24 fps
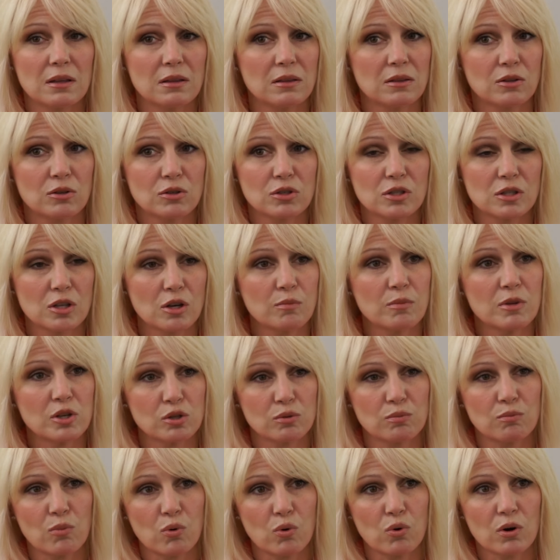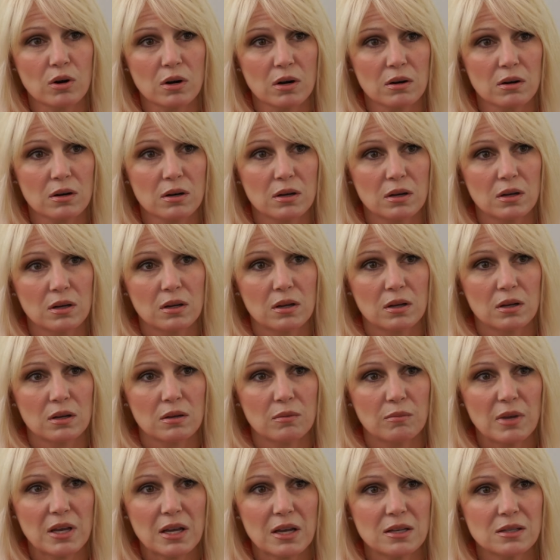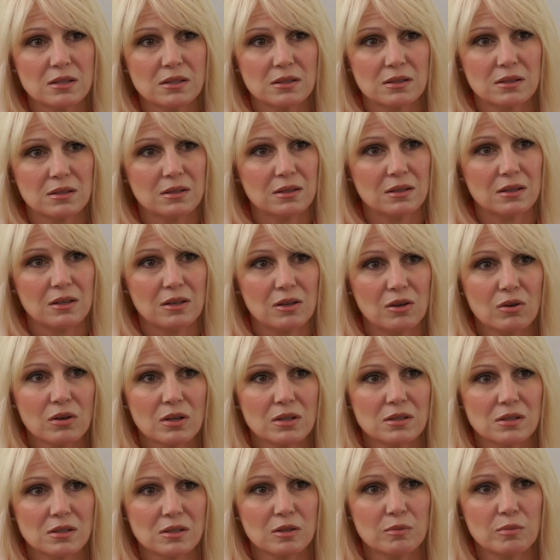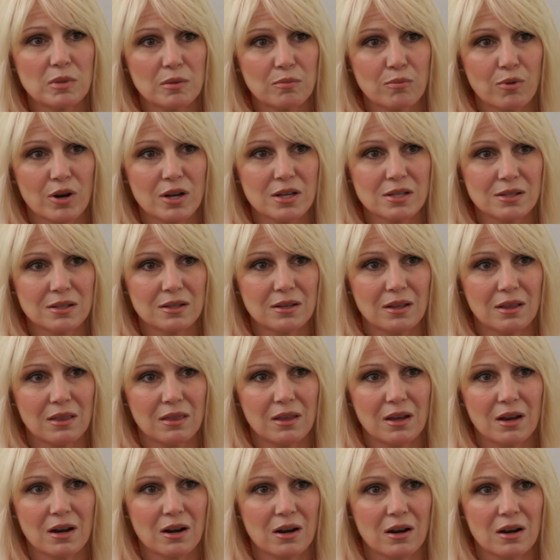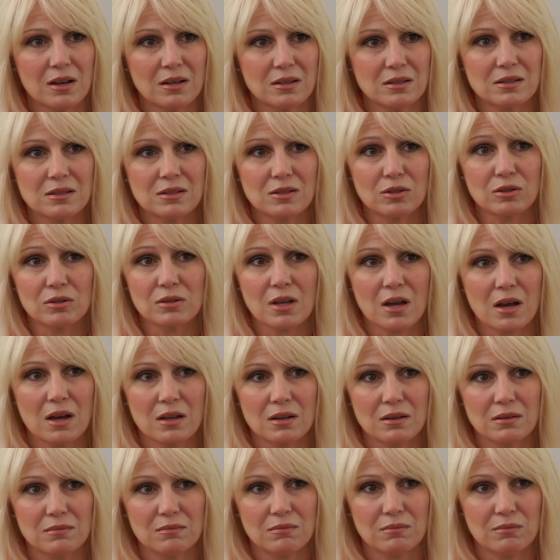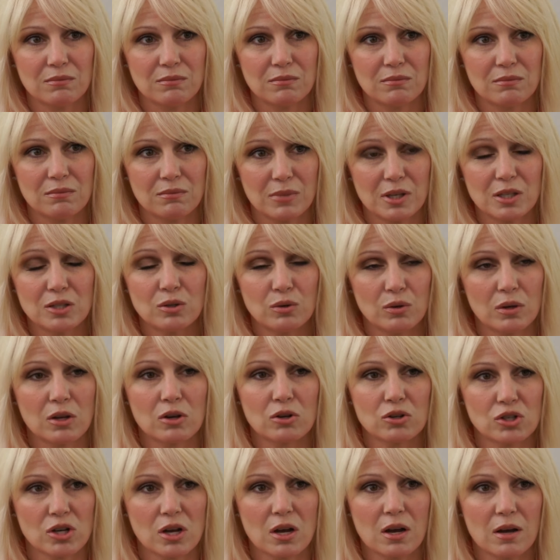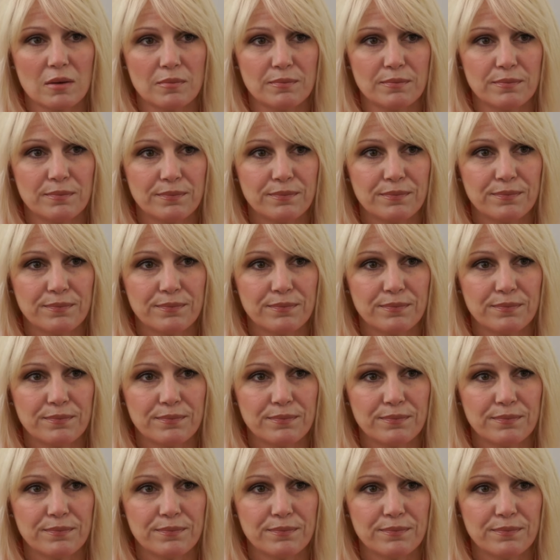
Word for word: there's so much more, because you can still be present in there and still not be doing your job.